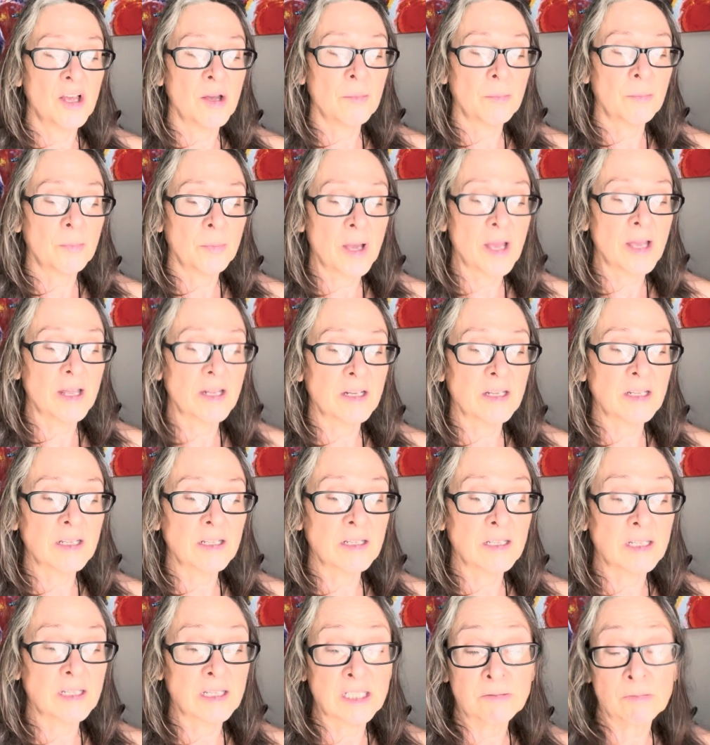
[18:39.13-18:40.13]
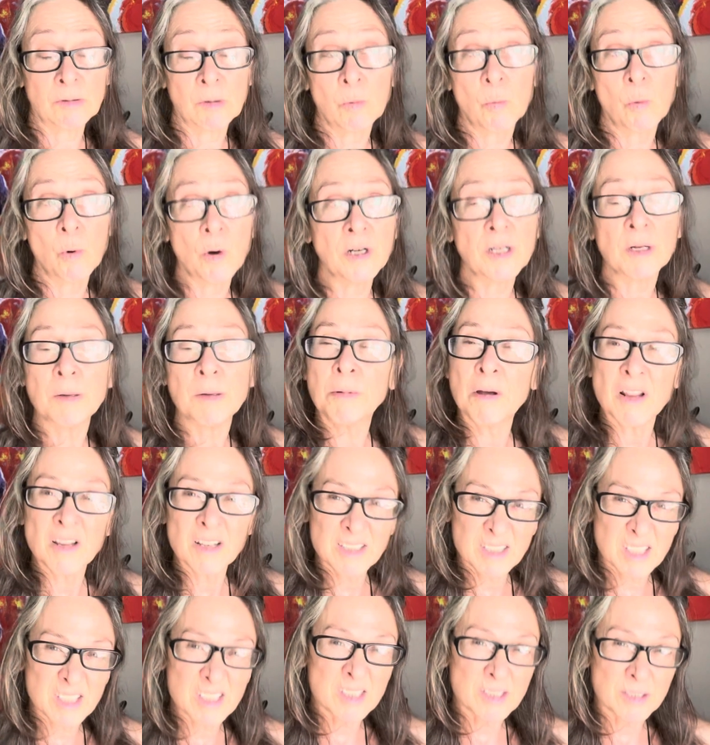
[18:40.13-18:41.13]
But he's rewarded by the
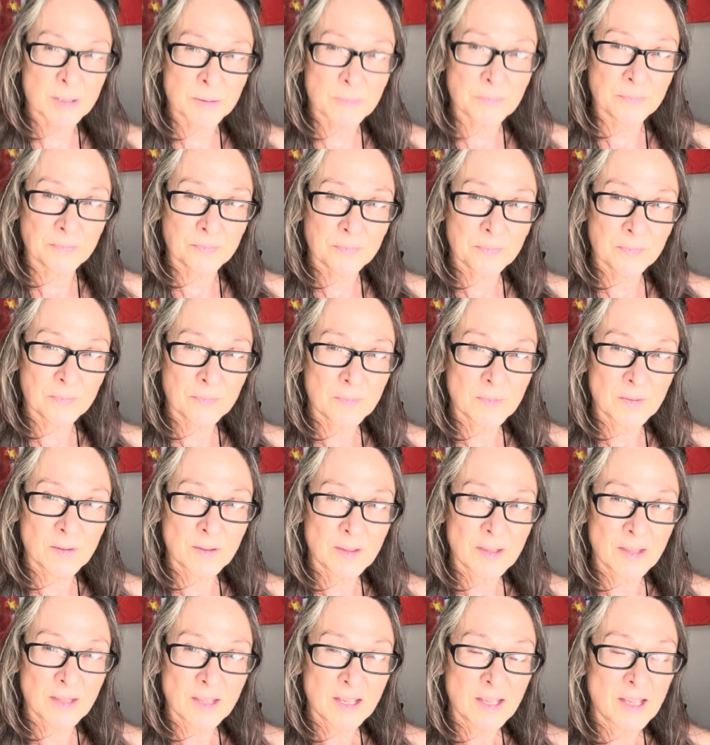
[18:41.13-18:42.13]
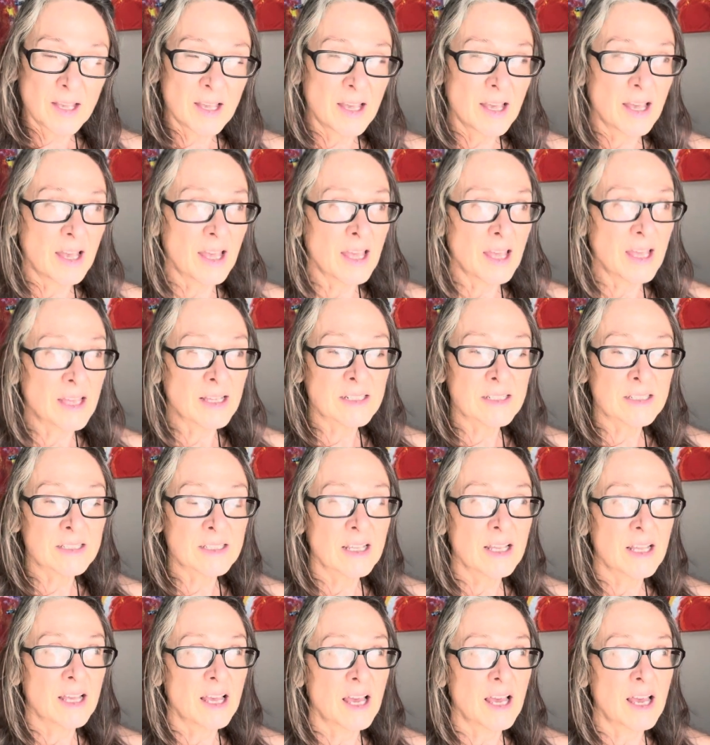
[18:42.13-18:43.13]
system. And
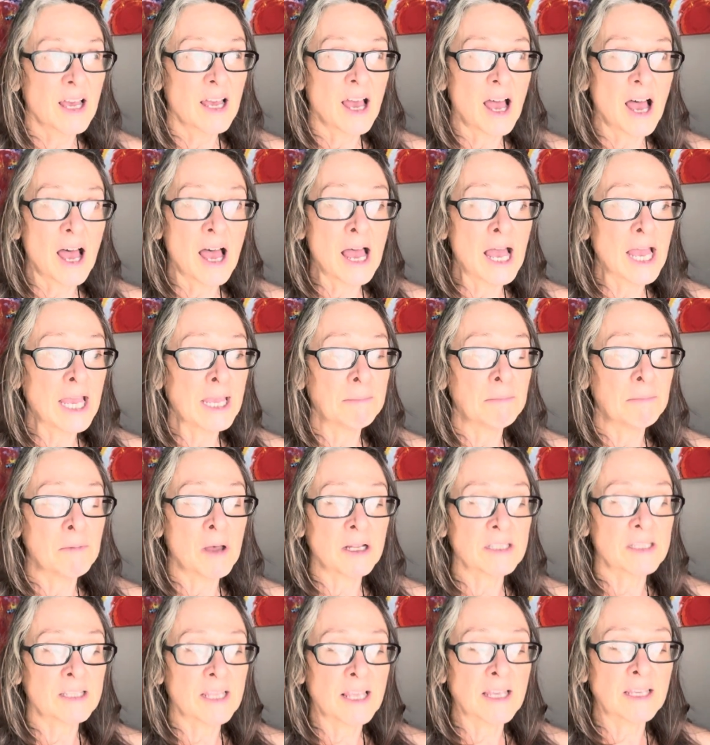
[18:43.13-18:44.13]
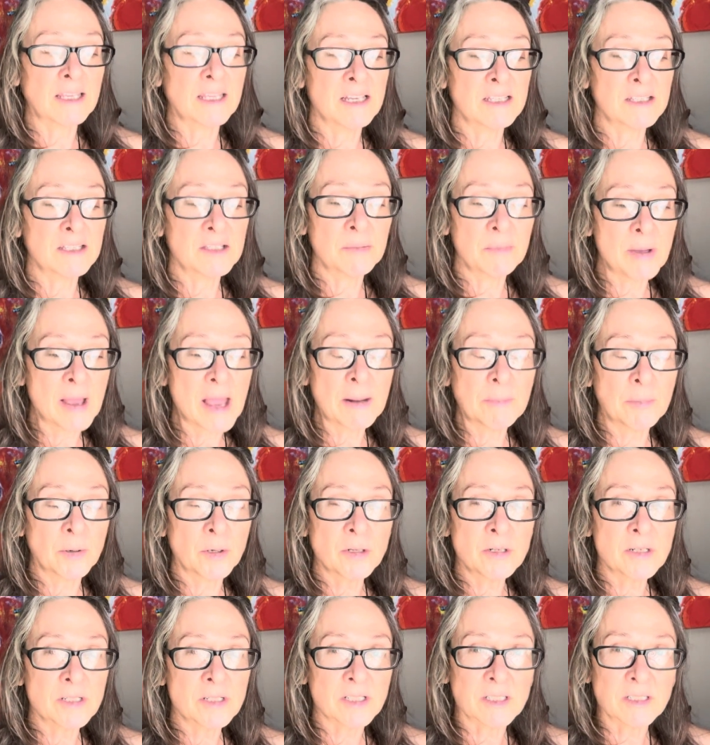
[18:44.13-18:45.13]
I'm not saying he's a bad
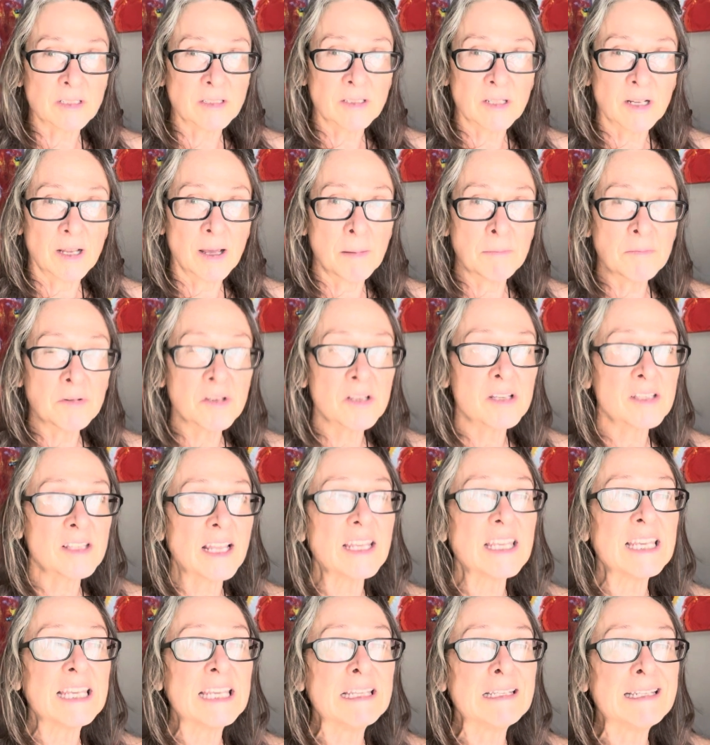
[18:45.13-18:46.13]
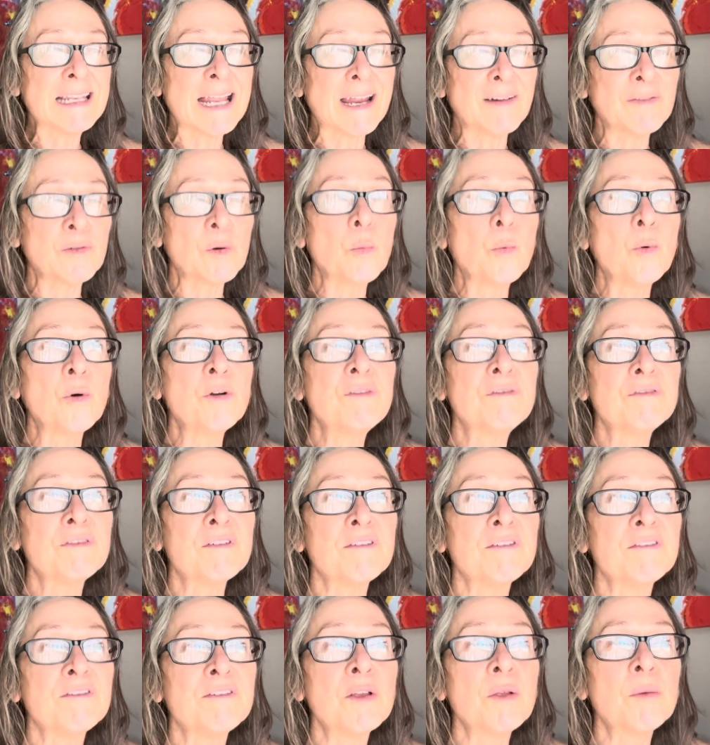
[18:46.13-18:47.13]
person. I'm just saying he never would
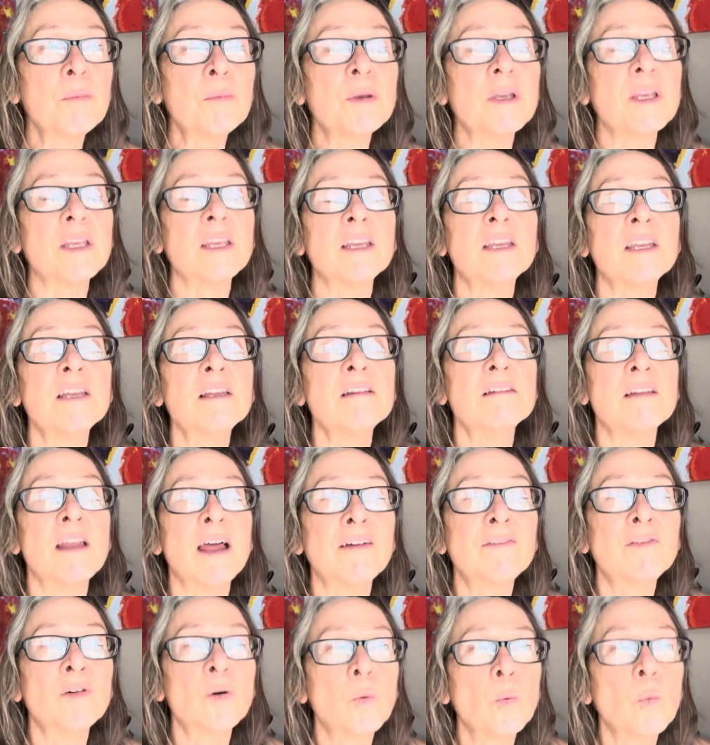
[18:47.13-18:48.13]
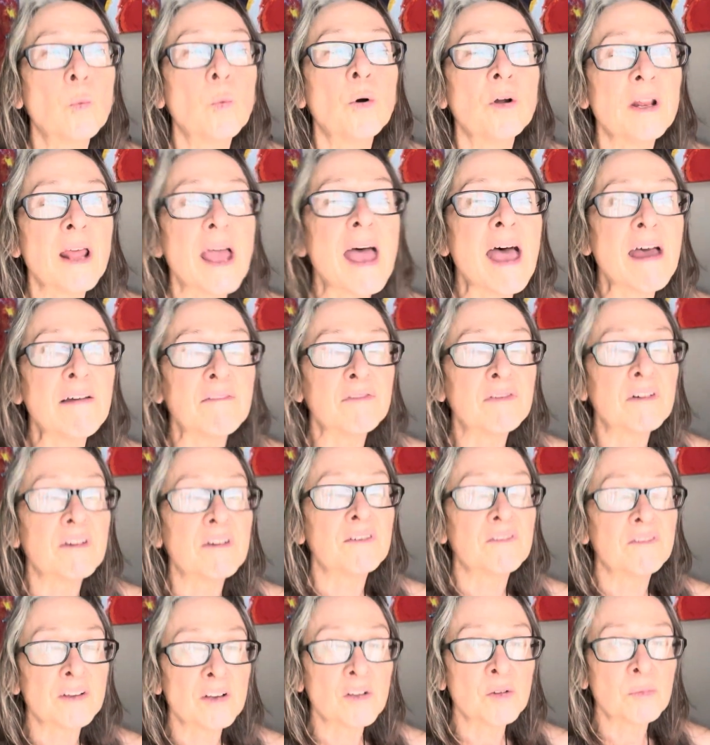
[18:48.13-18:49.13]
fulfill me. He never would have
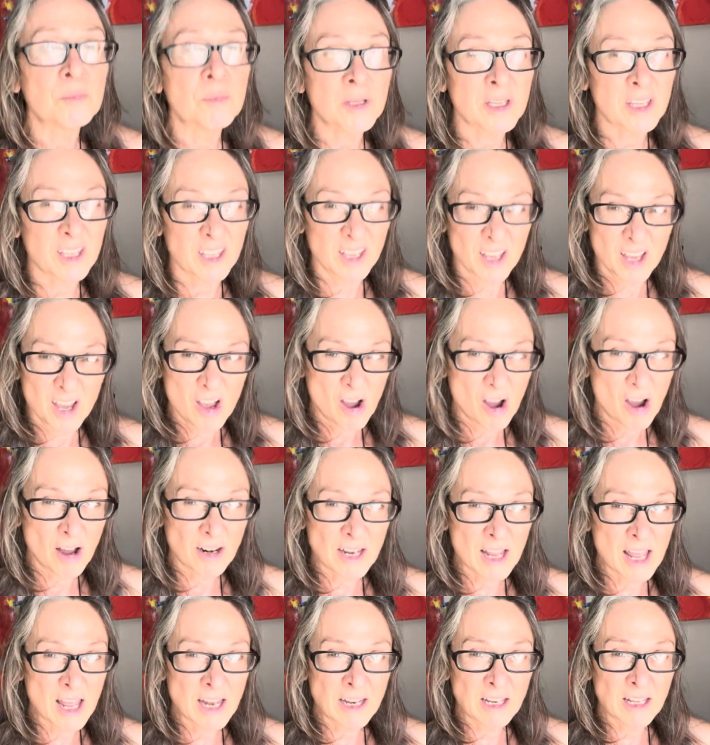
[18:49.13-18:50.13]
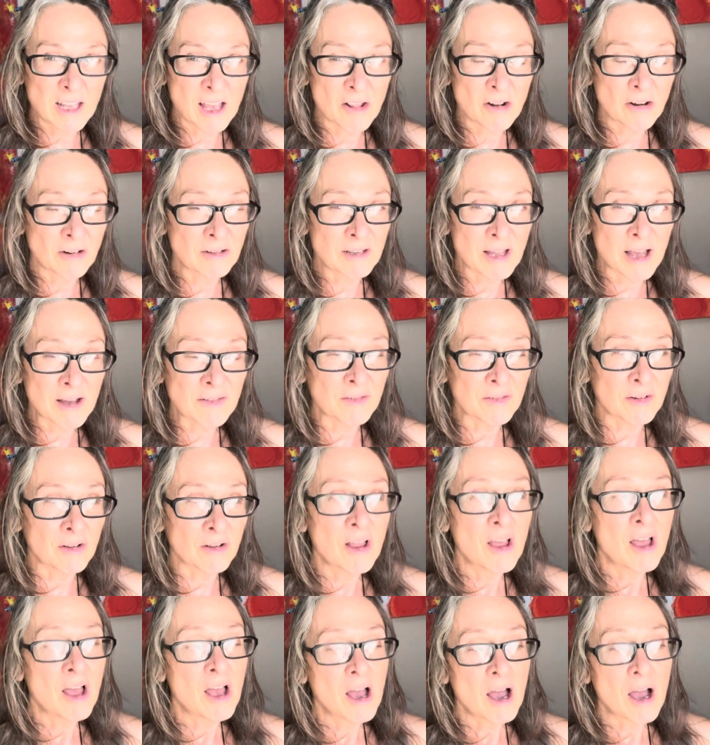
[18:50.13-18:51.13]
fulfilled me on any other level
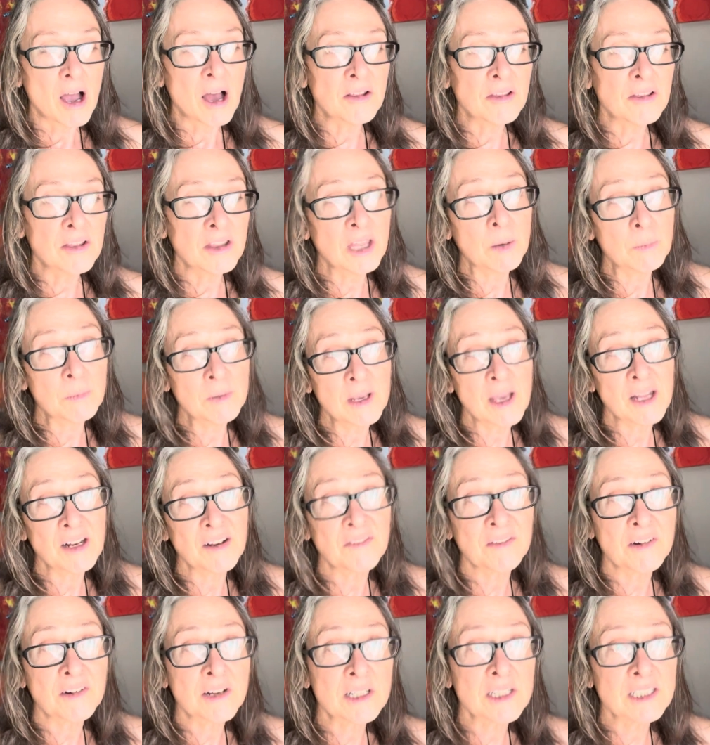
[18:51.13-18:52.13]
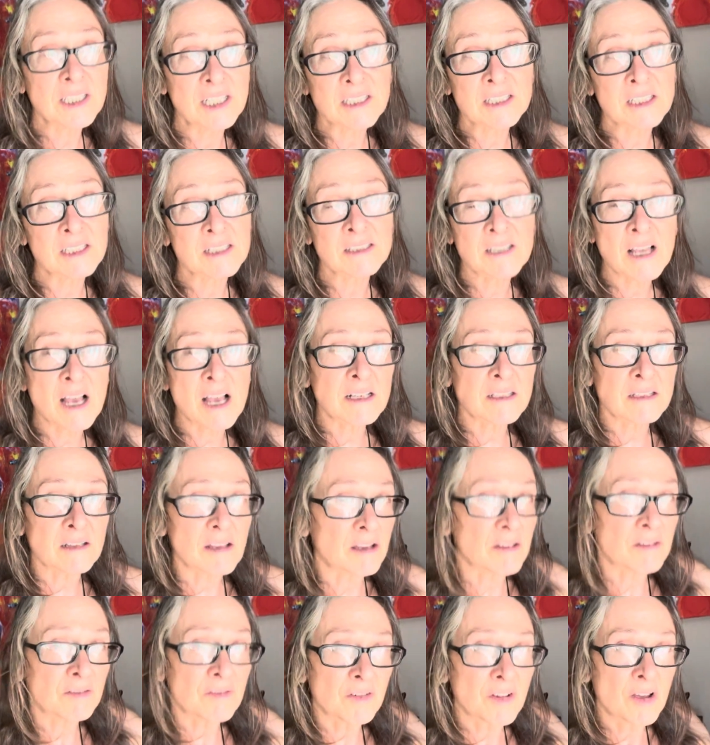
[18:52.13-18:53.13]
other than we had a fairly decent sex
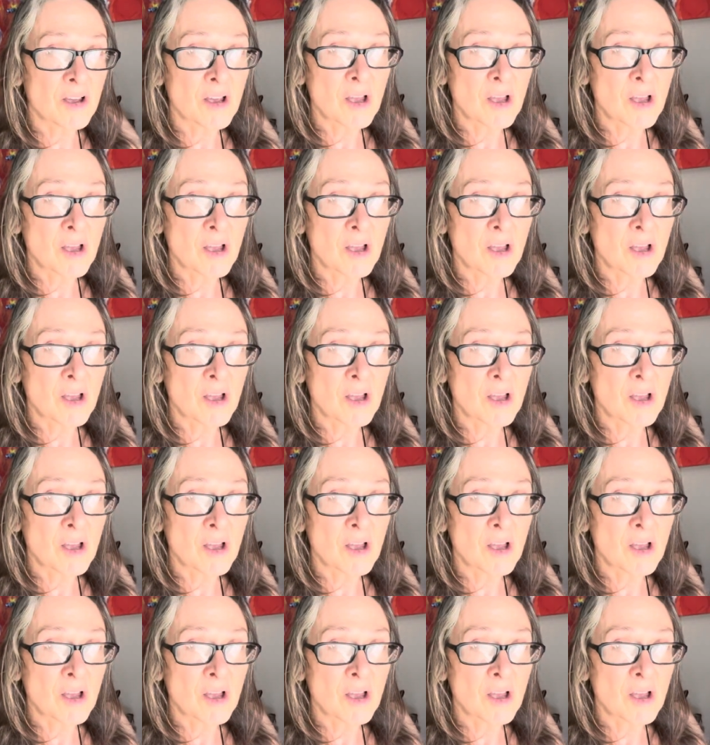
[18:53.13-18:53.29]
life.